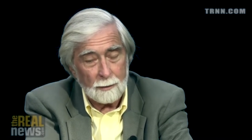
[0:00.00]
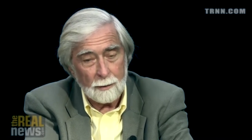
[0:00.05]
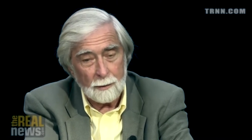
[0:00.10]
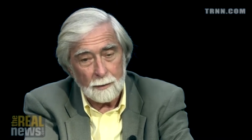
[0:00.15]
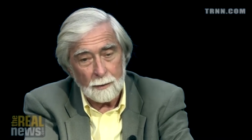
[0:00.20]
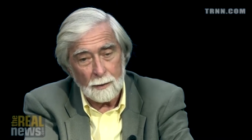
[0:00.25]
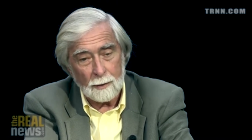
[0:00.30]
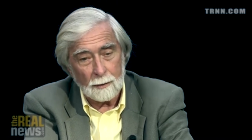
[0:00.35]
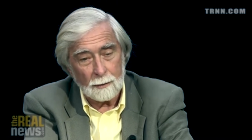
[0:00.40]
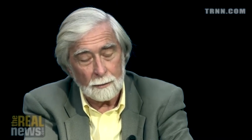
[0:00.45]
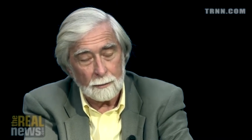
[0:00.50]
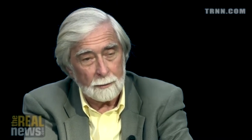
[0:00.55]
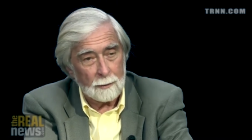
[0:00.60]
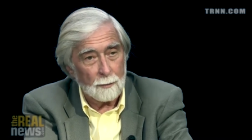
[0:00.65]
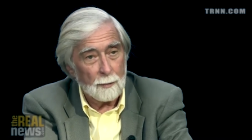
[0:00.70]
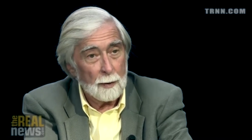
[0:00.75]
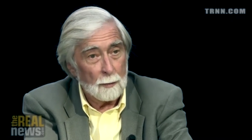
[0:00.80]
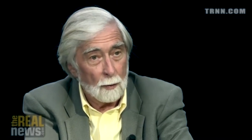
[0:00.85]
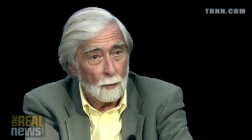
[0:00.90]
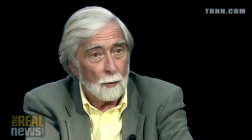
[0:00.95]
you know, the
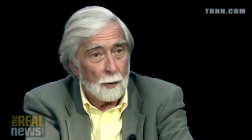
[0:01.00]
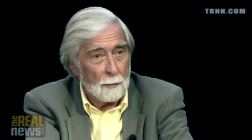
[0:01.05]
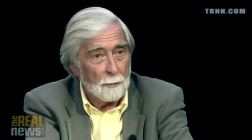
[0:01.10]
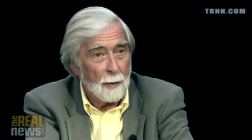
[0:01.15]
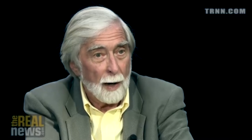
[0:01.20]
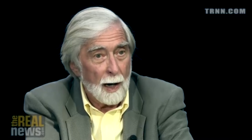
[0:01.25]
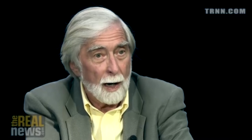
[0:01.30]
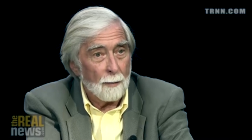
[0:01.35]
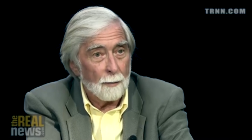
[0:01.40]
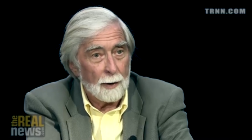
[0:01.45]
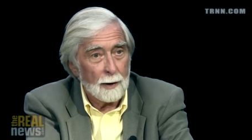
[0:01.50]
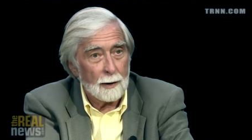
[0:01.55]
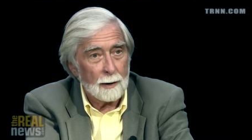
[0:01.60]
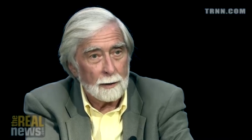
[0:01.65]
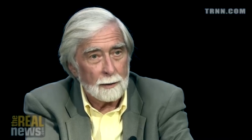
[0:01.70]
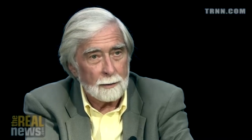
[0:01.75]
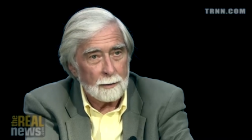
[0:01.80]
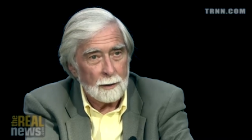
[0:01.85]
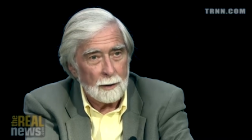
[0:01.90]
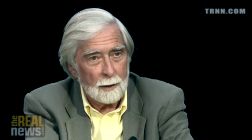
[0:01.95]
people were bombing
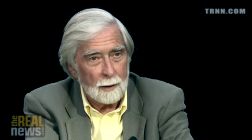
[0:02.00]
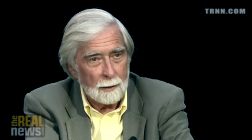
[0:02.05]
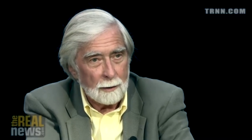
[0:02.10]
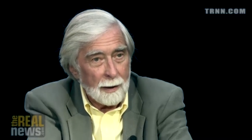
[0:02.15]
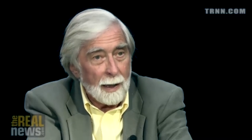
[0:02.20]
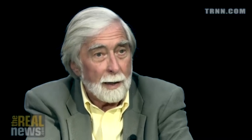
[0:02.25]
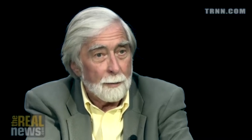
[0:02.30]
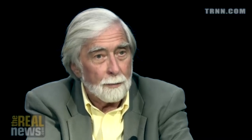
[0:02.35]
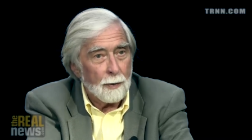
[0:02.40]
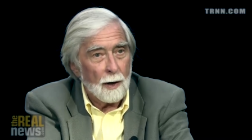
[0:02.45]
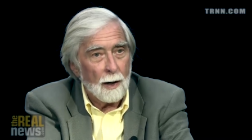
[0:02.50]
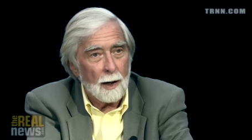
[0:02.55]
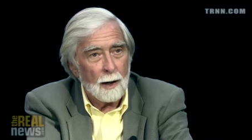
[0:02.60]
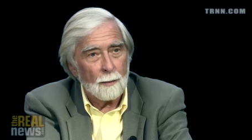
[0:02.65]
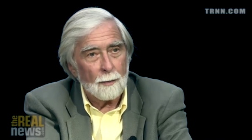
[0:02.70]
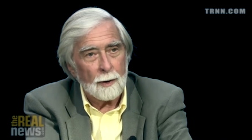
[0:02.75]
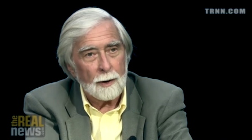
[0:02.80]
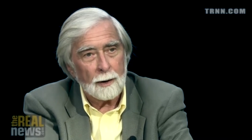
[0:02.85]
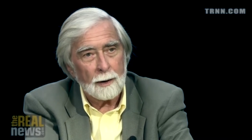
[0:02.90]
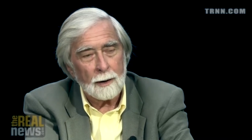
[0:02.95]
and
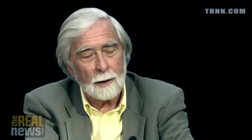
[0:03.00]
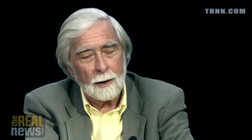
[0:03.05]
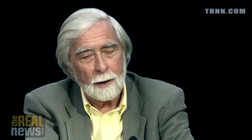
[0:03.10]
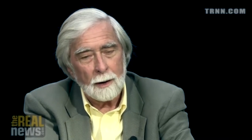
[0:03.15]
napalming